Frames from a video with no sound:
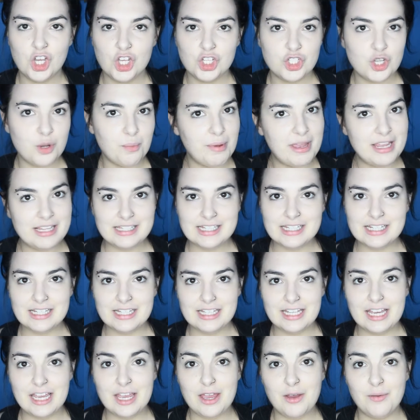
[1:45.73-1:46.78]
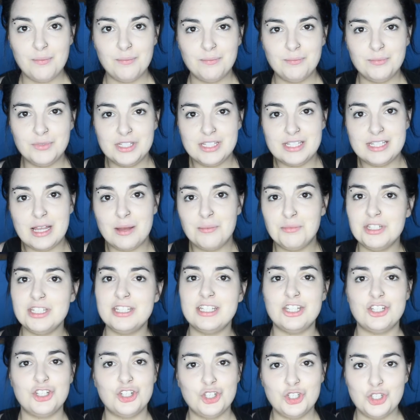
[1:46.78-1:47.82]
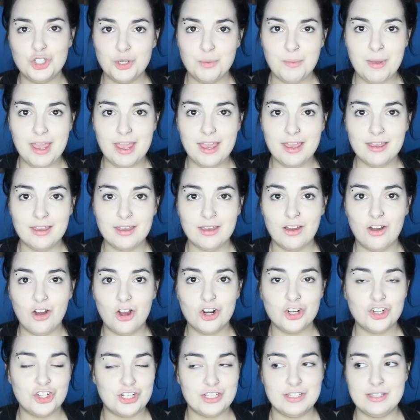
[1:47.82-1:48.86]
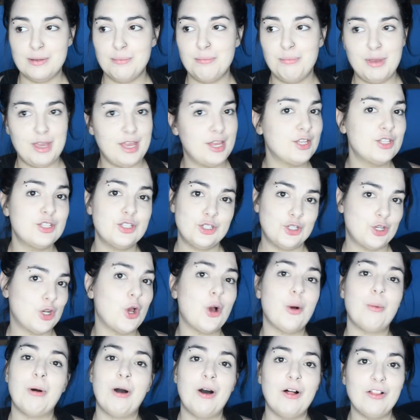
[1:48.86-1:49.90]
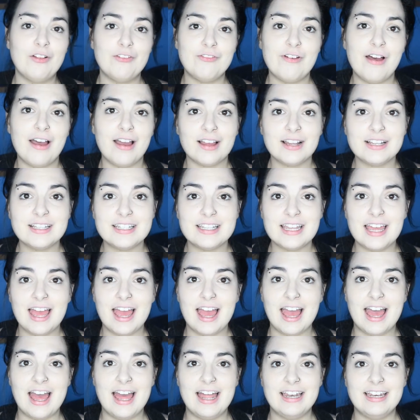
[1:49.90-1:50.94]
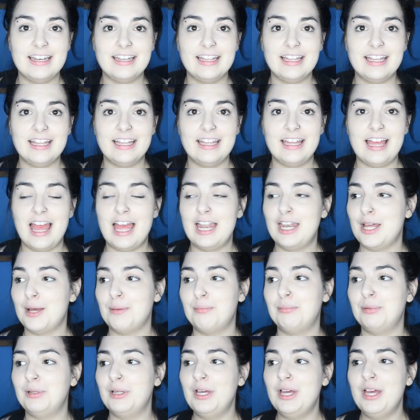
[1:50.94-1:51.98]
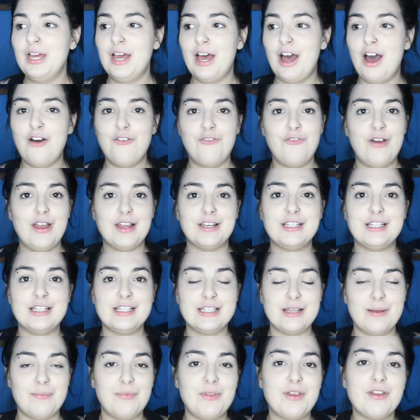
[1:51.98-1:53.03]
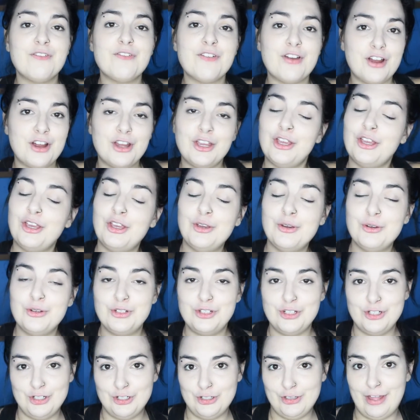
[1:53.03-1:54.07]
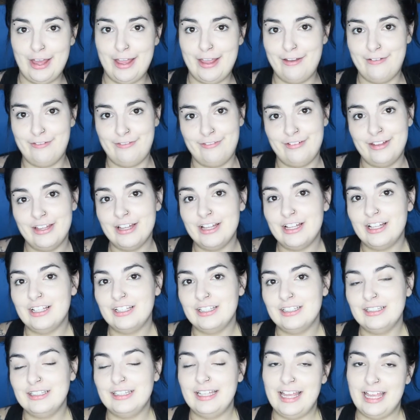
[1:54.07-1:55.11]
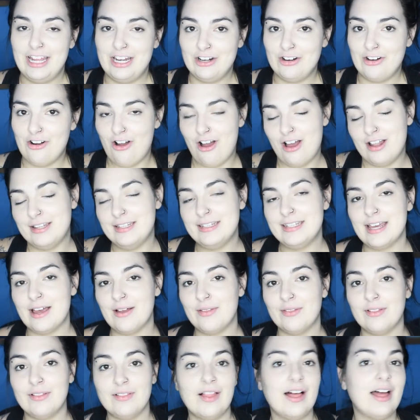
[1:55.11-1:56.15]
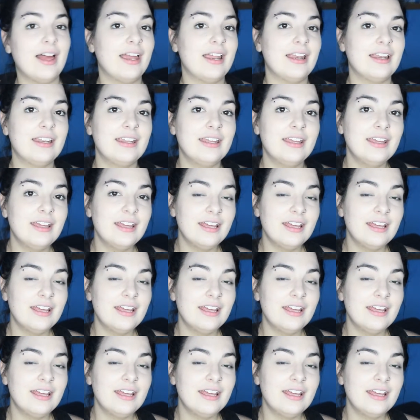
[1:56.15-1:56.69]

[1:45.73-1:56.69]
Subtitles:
So basically, some decisions you make are just a big snowball effect and end up affecting something very huge in your life later on down the line.